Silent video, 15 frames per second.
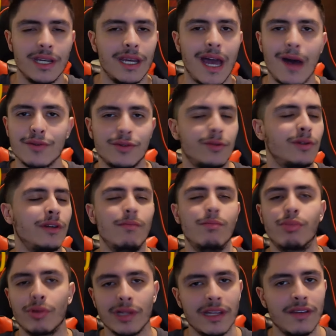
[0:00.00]
absolutely
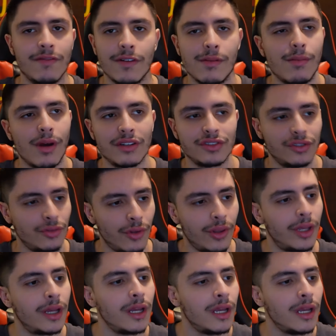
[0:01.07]
brilliant from Barcelona.